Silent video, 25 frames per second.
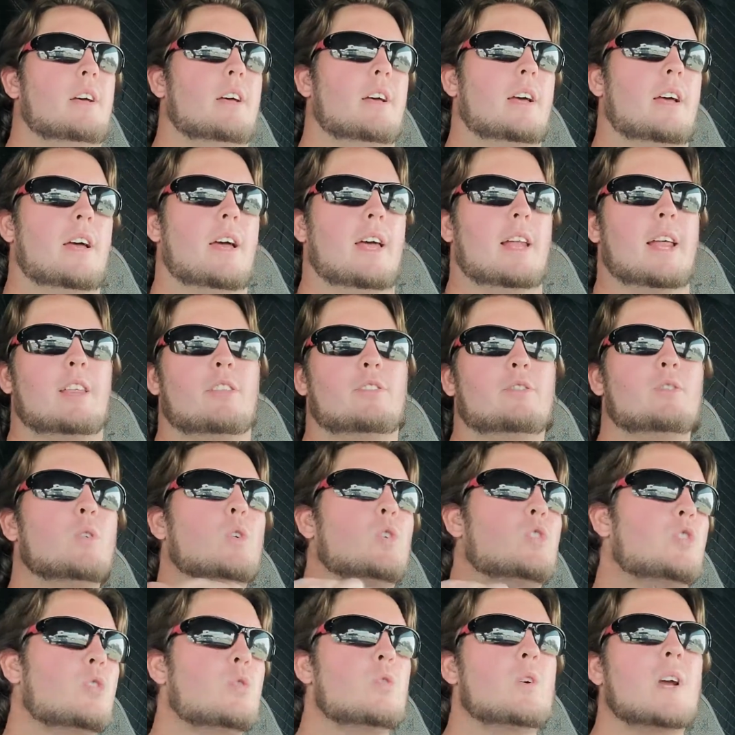And I threw
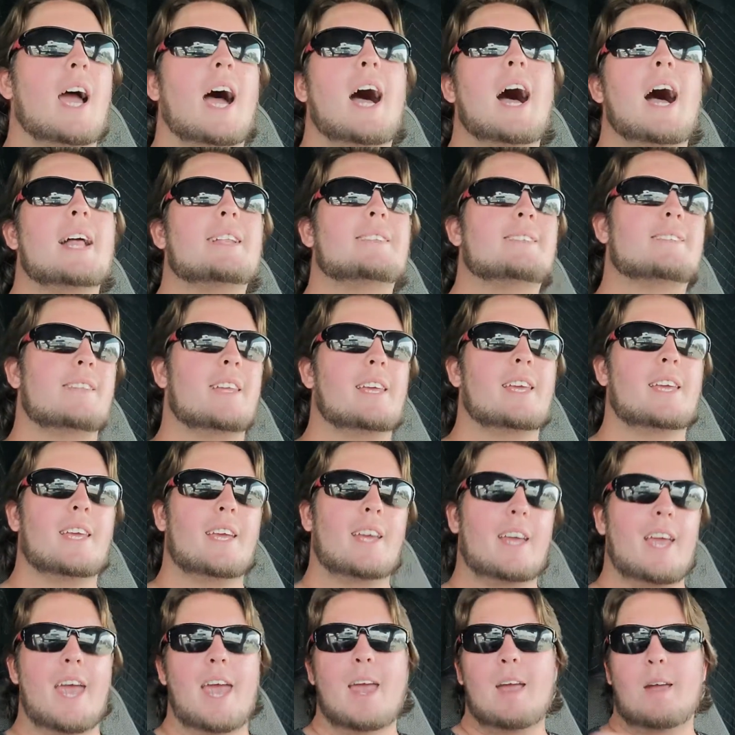two cots,
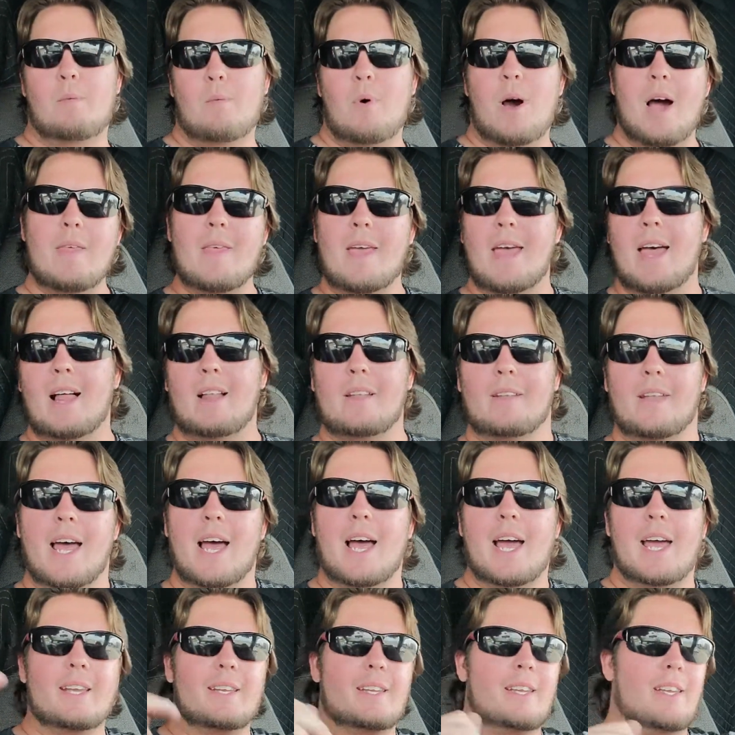thinking, hey, why the hell
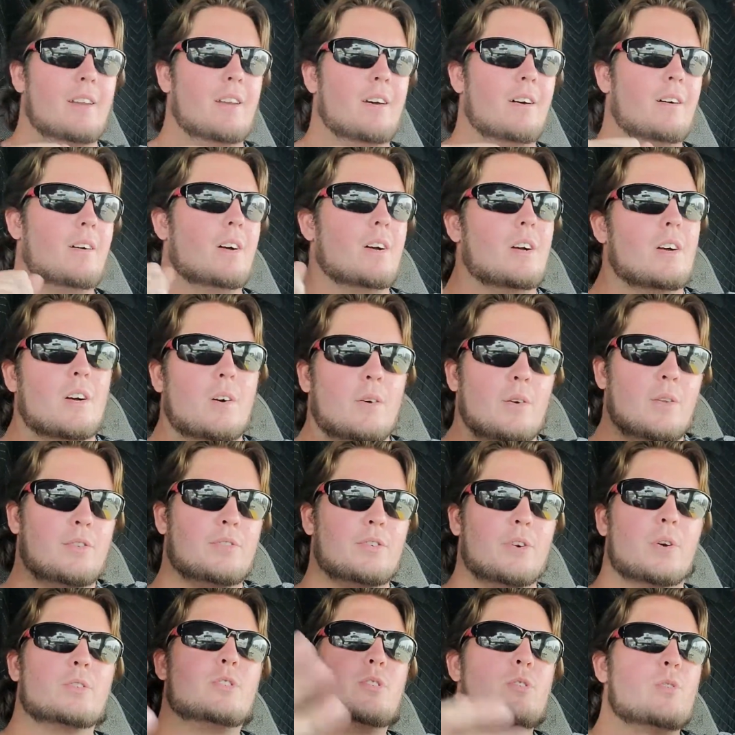not?
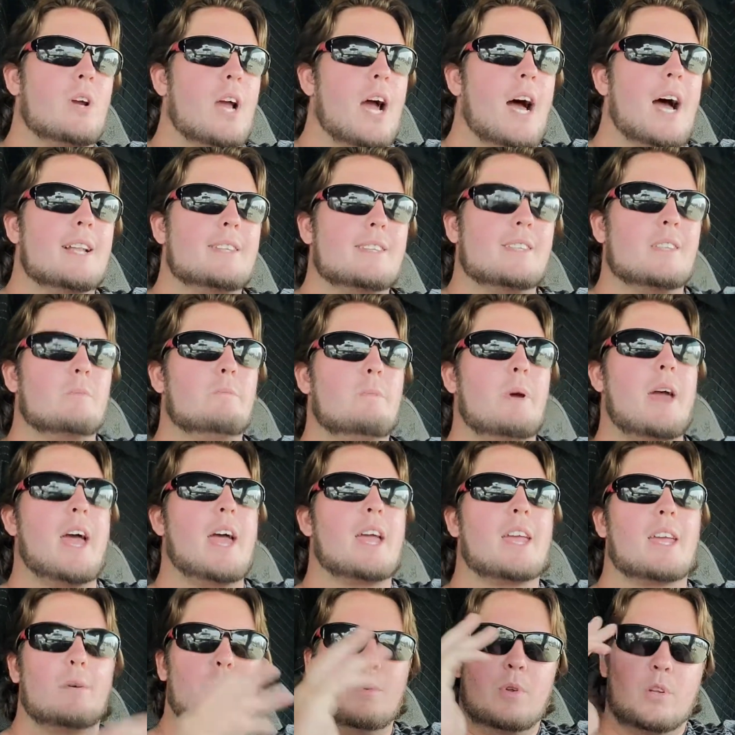Throw two cots in the
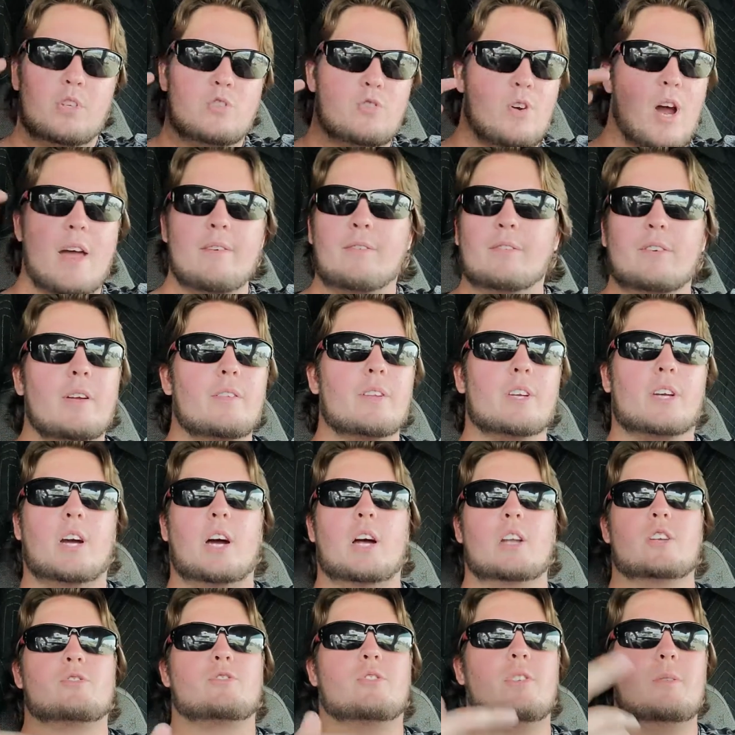back, and we'll drive around the
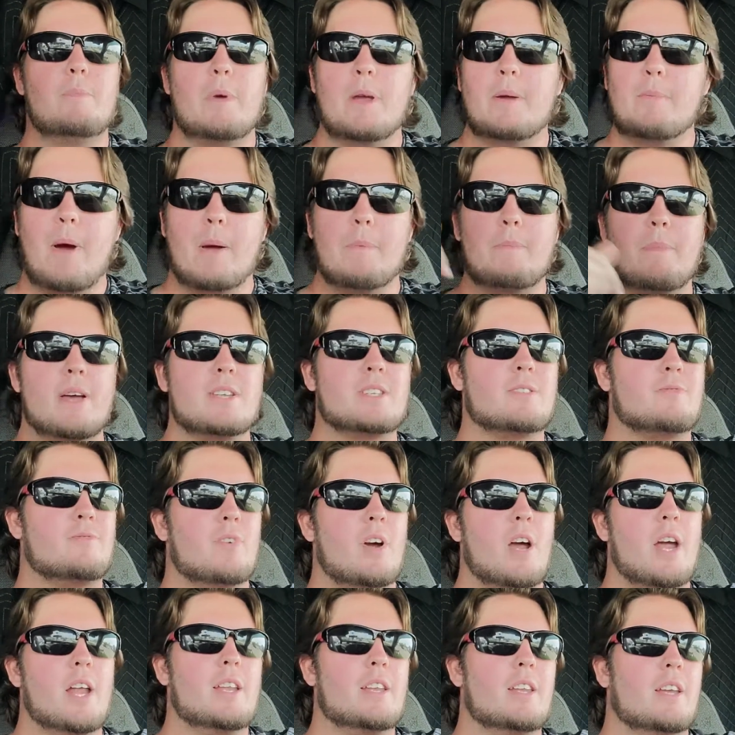country, me and my best
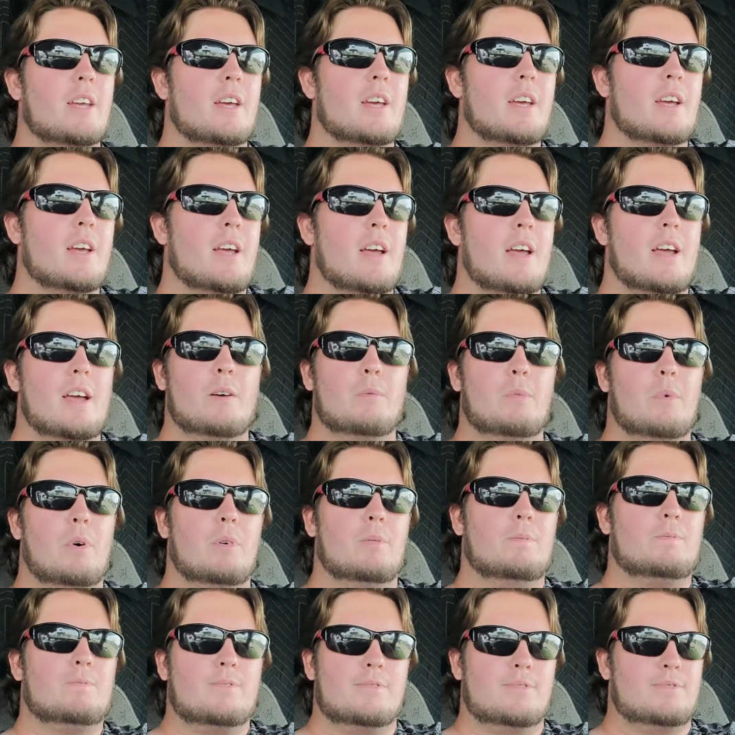friend, and
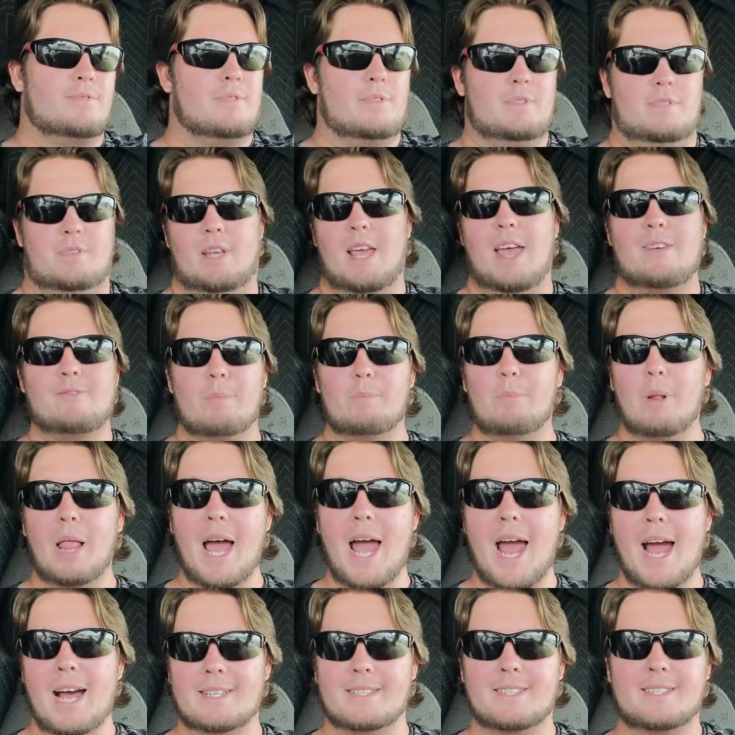we'll have a
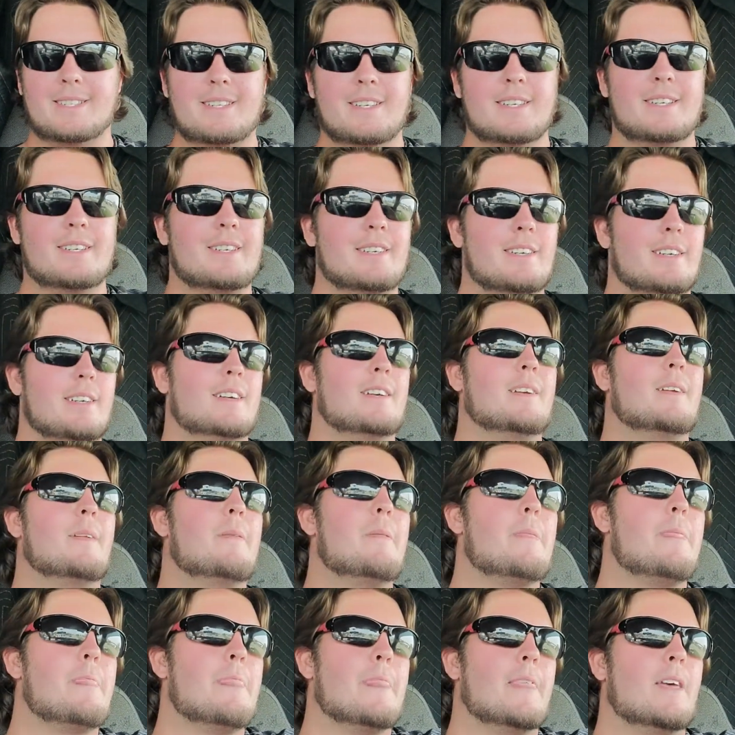blast.
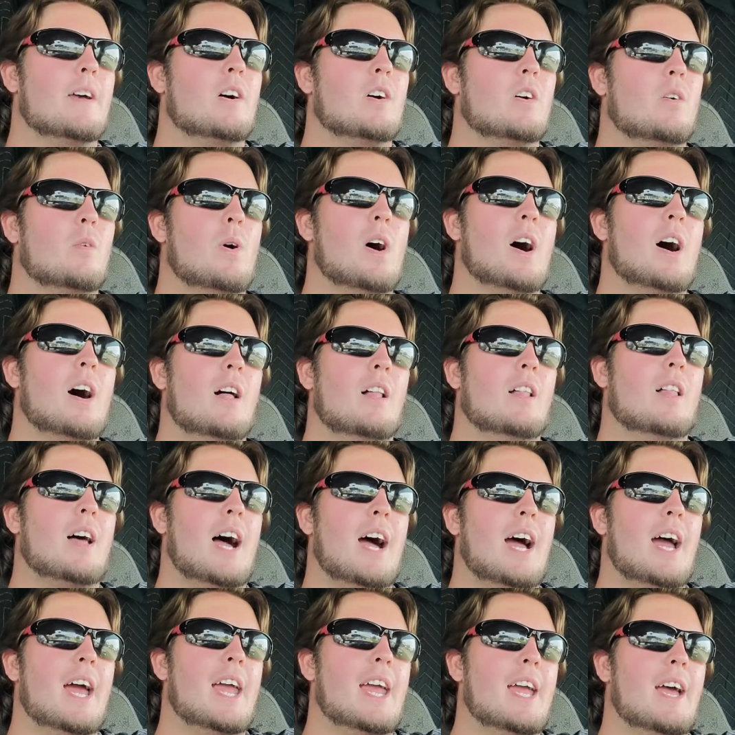Well,
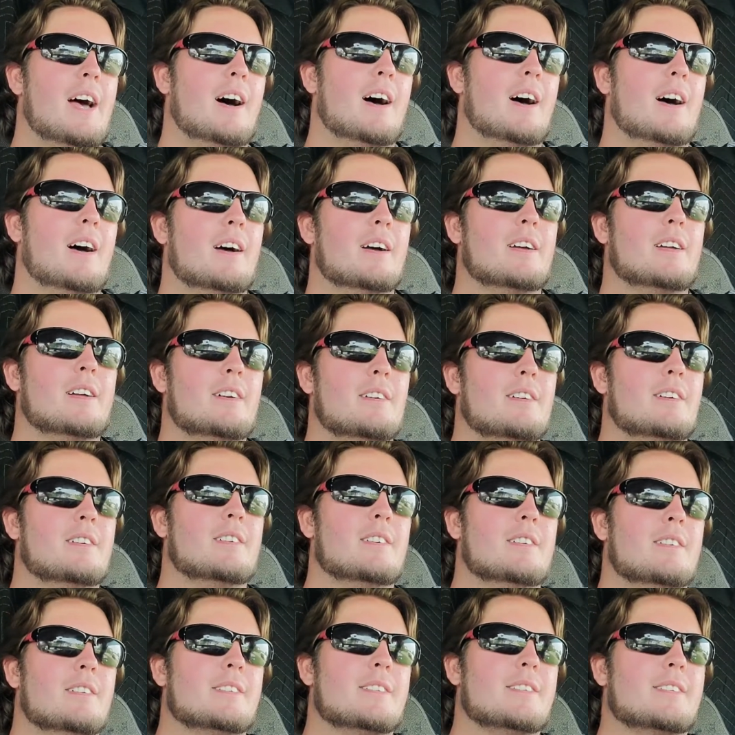I
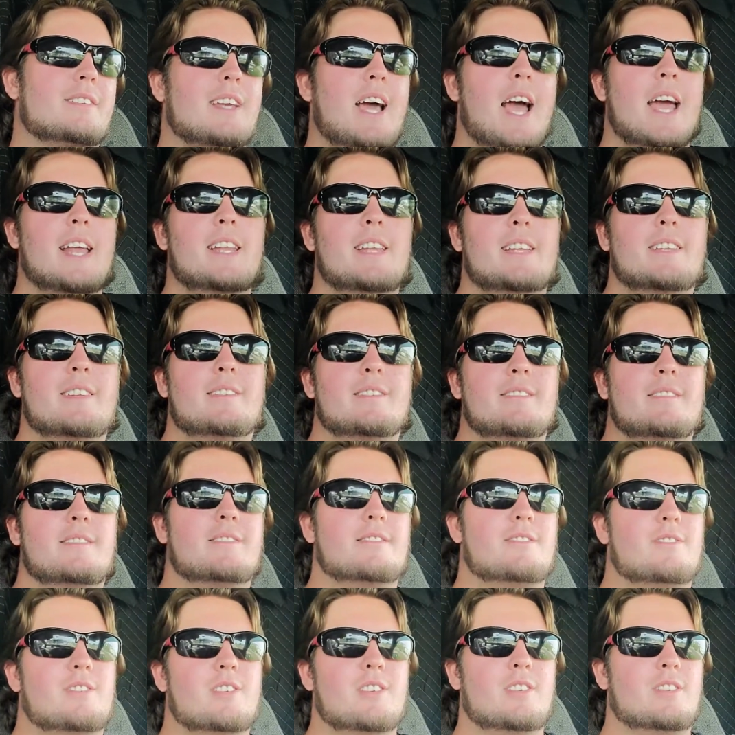decided
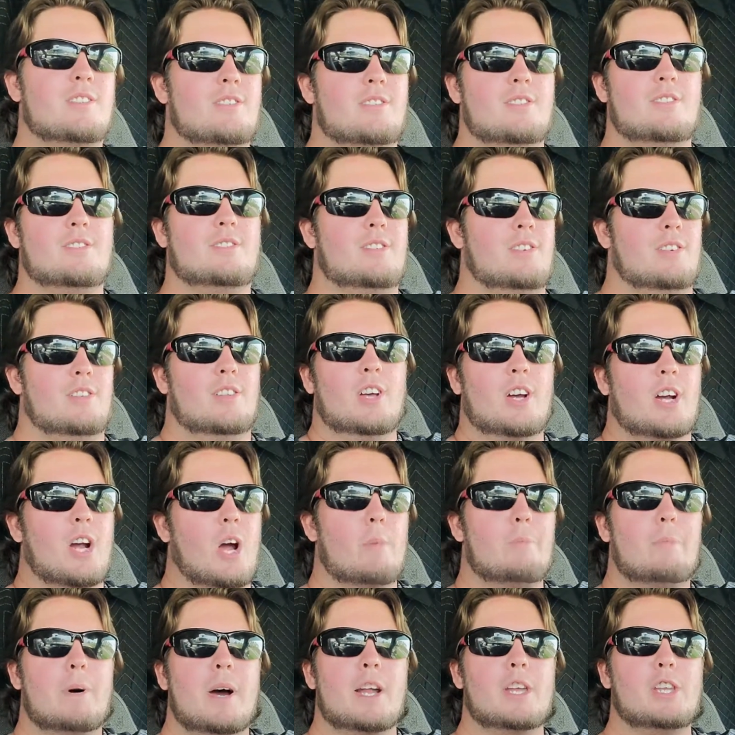just to look
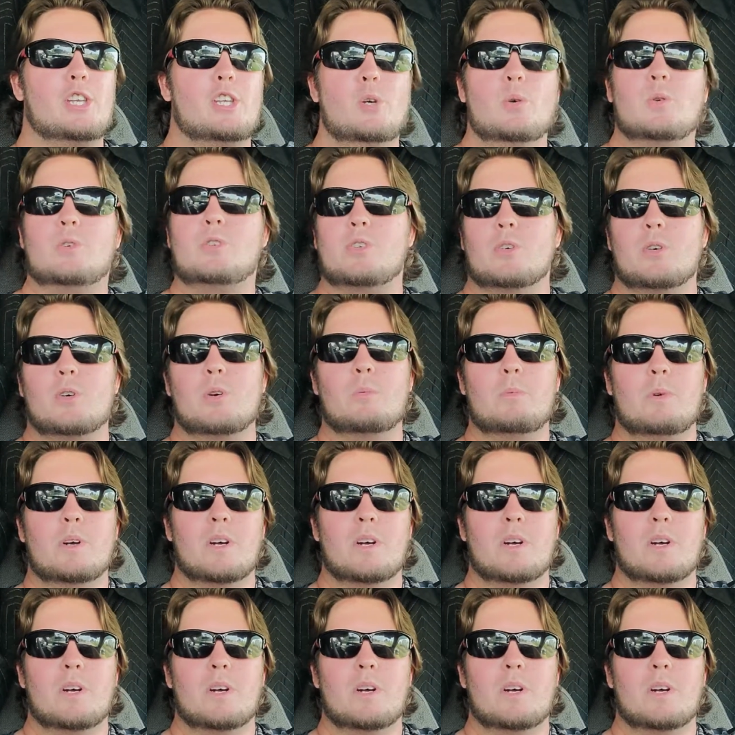up on YouTube.